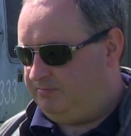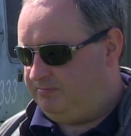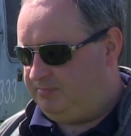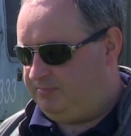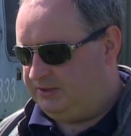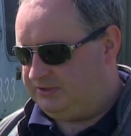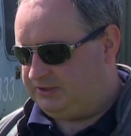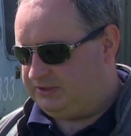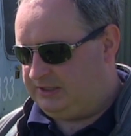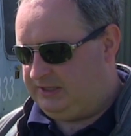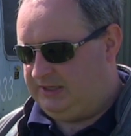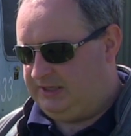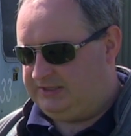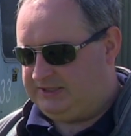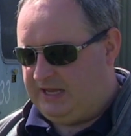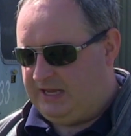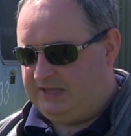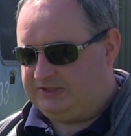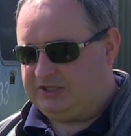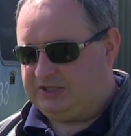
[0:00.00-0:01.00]
basically a
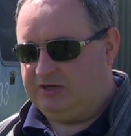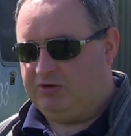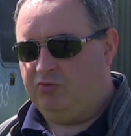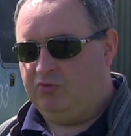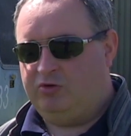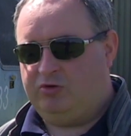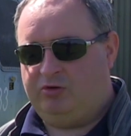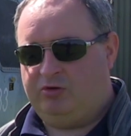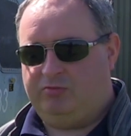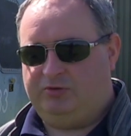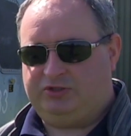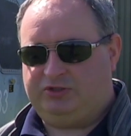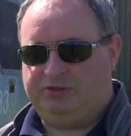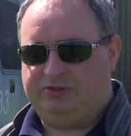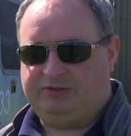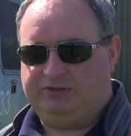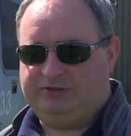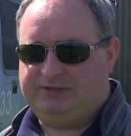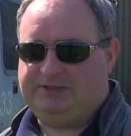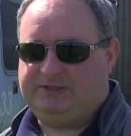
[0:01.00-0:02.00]
tasking order which
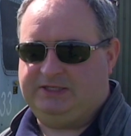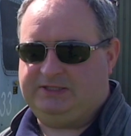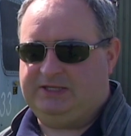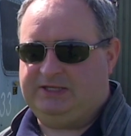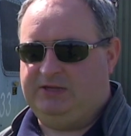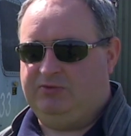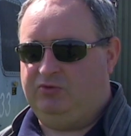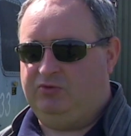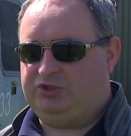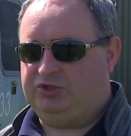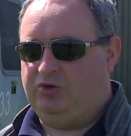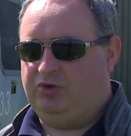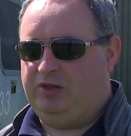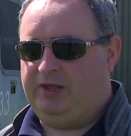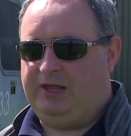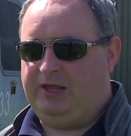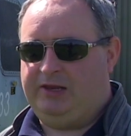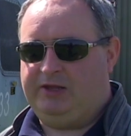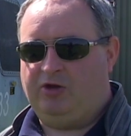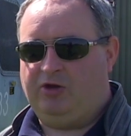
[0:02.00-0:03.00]
will dictate which all the
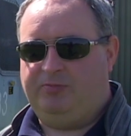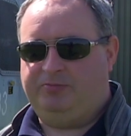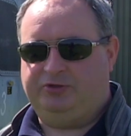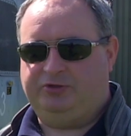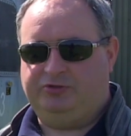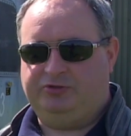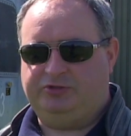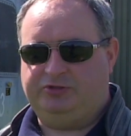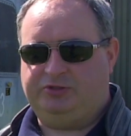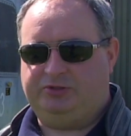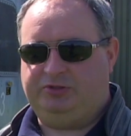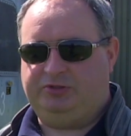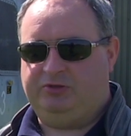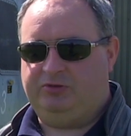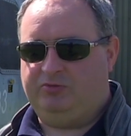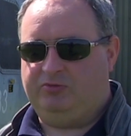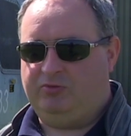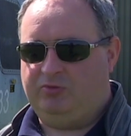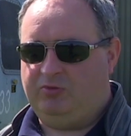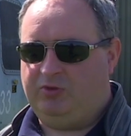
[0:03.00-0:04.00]
helicopters, you
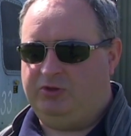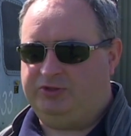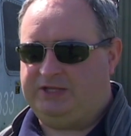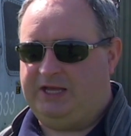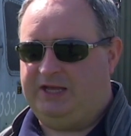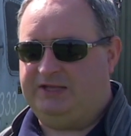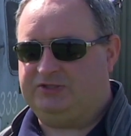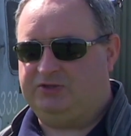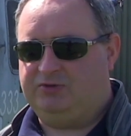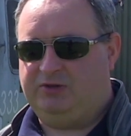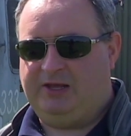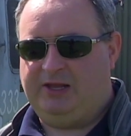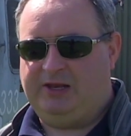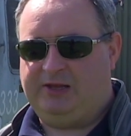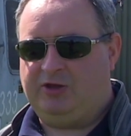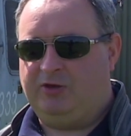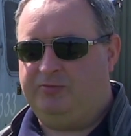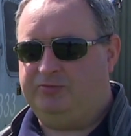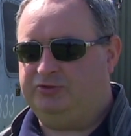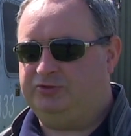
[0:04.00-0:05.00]
know, what tasks all the
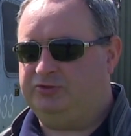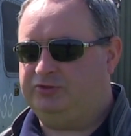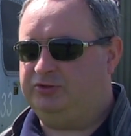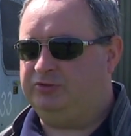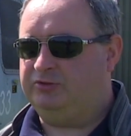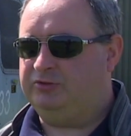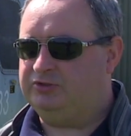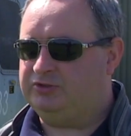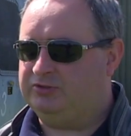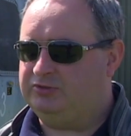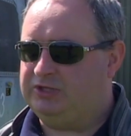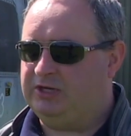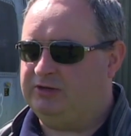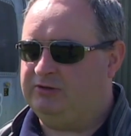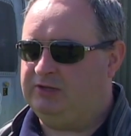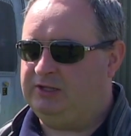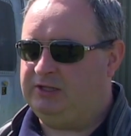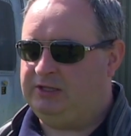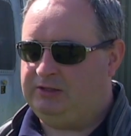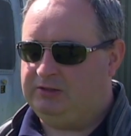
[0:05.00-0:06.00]
helicopters are doing. So
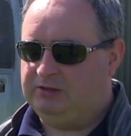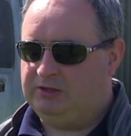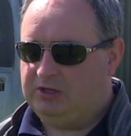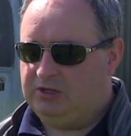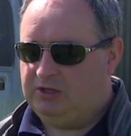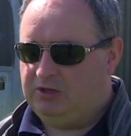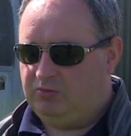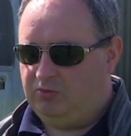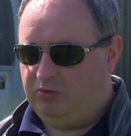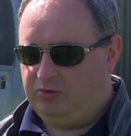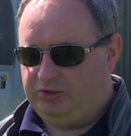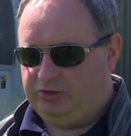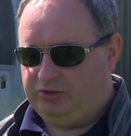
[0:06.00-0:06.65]
generally, what